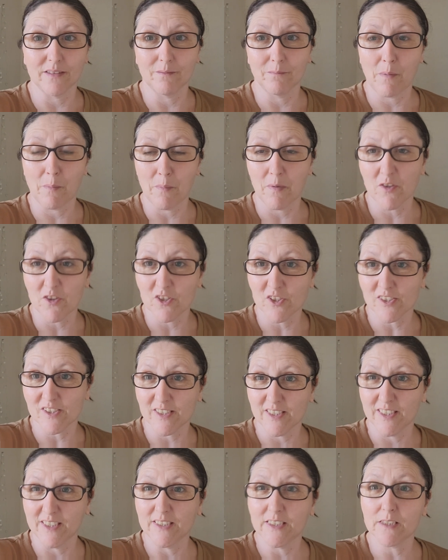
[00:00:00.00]
my mother's
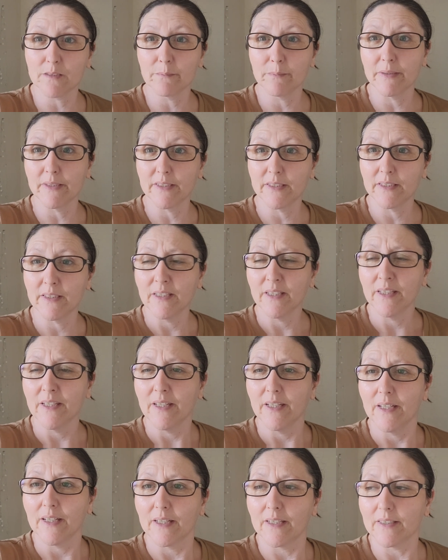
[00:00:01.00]
needed me.
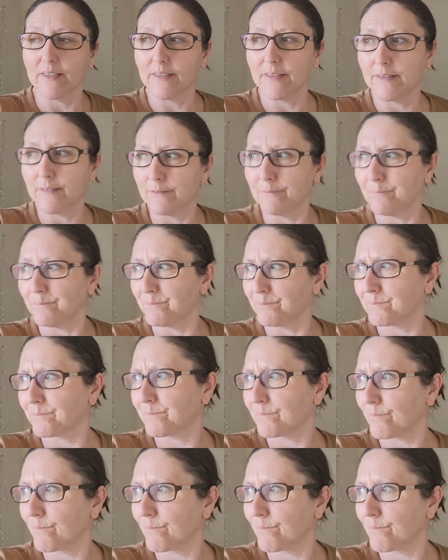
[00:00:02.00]
Don't